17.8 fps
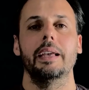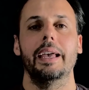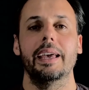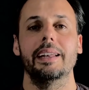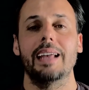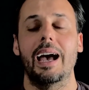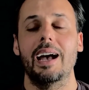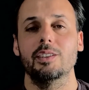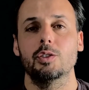And
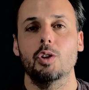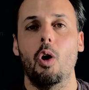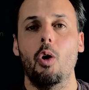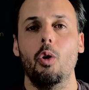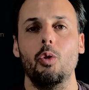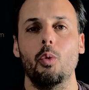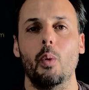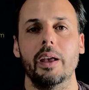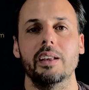as
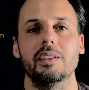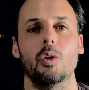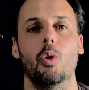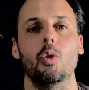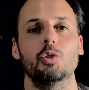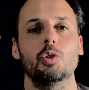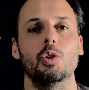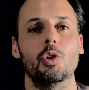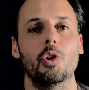always,
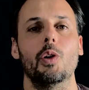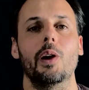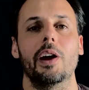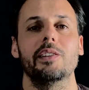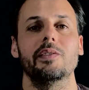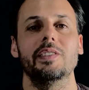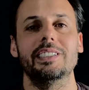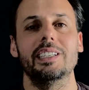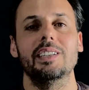also go and
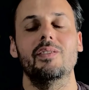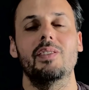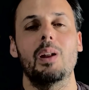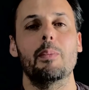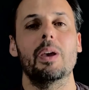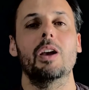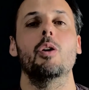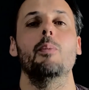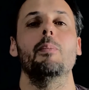visit
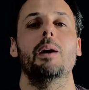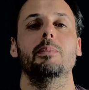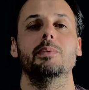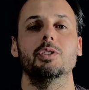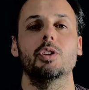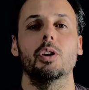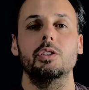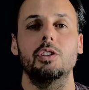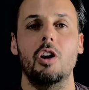
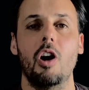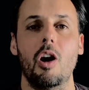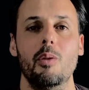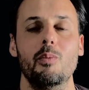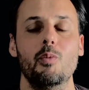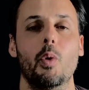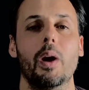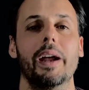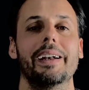flamencomaps.com,
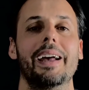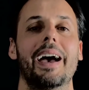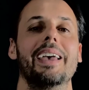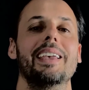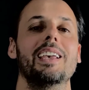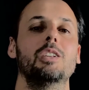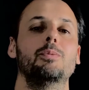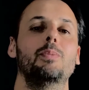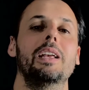where I
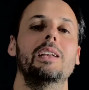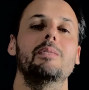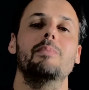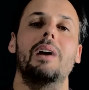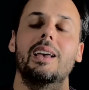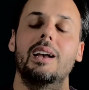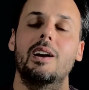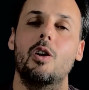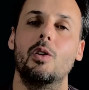explain
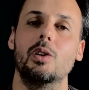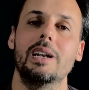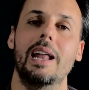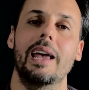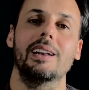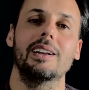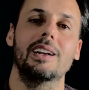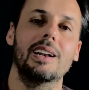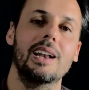my
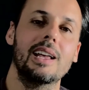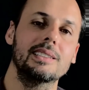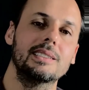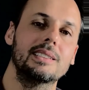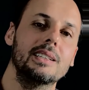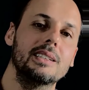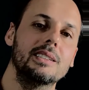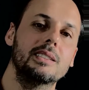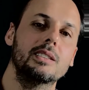online
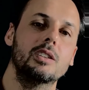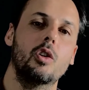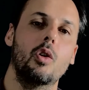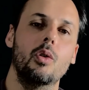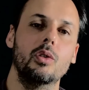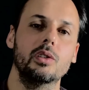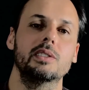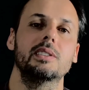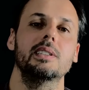classes,
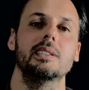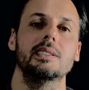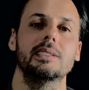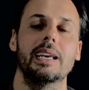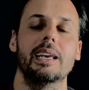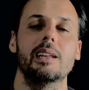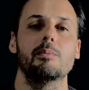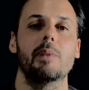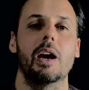courses,
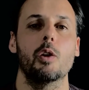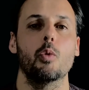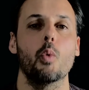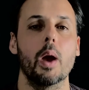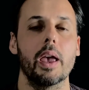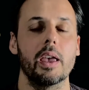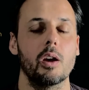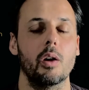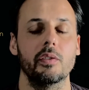and my
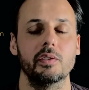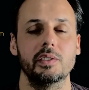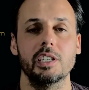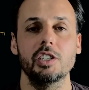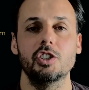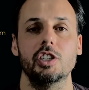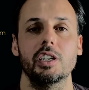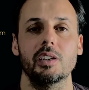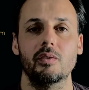way of
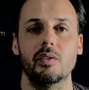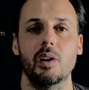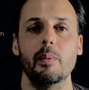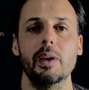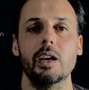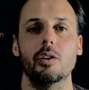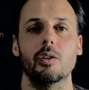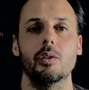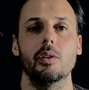teaching
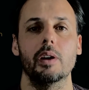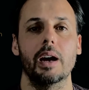flamenco.